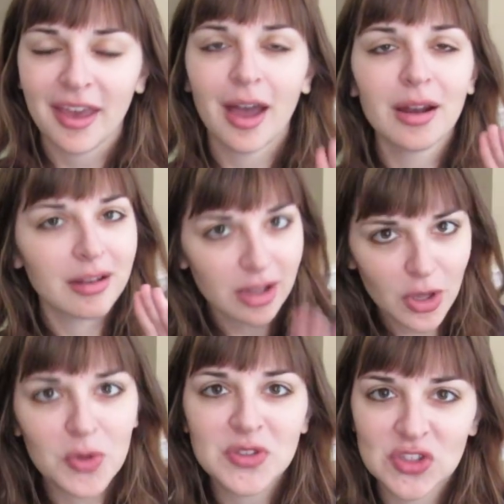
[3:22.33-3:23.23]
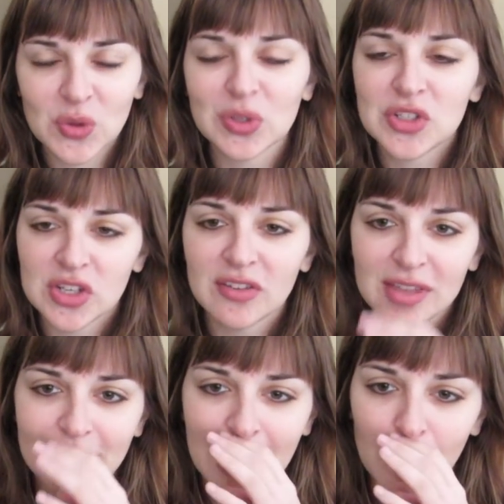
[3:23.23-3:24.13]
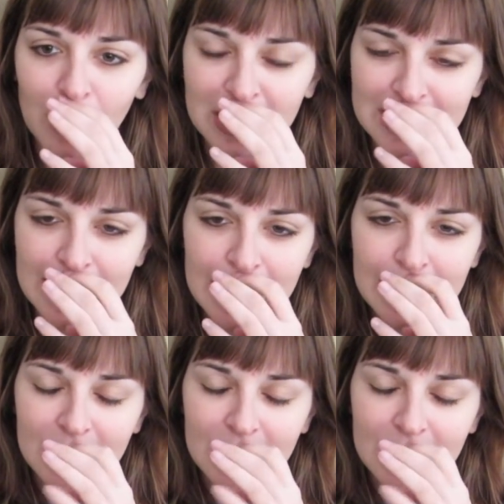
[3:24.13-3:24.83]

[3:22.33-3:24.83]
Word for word: I got close to achieving that one.